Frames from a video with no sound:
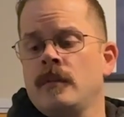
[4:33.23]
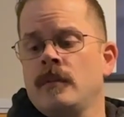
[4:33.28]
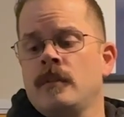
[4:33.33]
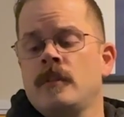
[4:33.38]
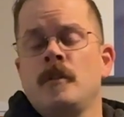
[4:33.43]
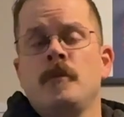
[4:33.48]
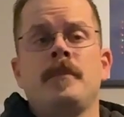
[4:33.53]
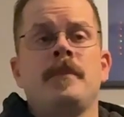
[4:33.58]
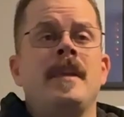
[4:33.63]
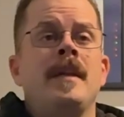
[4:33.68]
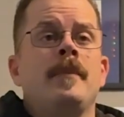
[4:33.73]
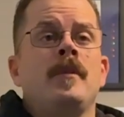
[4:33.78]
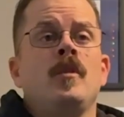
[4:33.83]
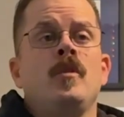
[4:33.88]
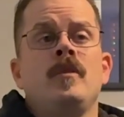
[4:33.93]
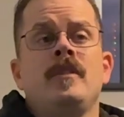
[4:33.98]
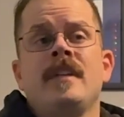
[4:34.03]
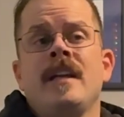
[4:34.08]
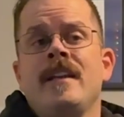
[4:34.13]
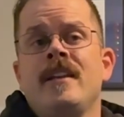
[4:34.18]
the people who
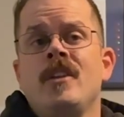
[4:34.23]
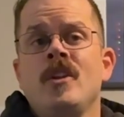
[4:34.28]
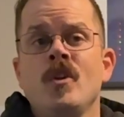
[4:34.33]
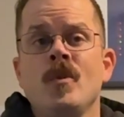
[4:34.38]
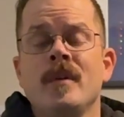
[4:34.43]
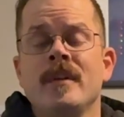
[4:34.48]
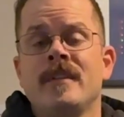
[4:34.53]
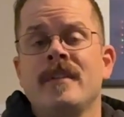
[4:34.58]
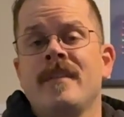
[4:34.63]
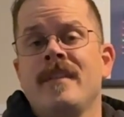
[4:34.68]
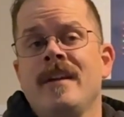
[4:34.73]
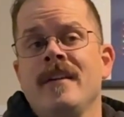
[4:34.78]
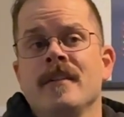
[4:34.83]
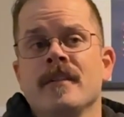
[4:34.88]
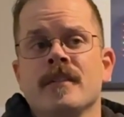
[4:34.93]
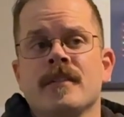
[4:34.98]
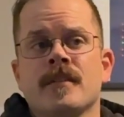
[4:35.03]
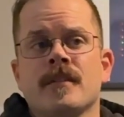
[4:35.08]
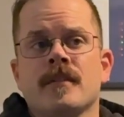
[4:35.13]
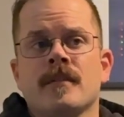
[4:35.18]
take you into
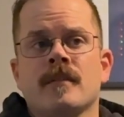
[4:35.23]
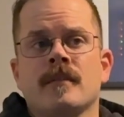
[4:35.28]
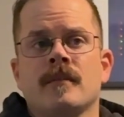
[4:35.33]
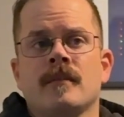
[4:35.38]
theirs,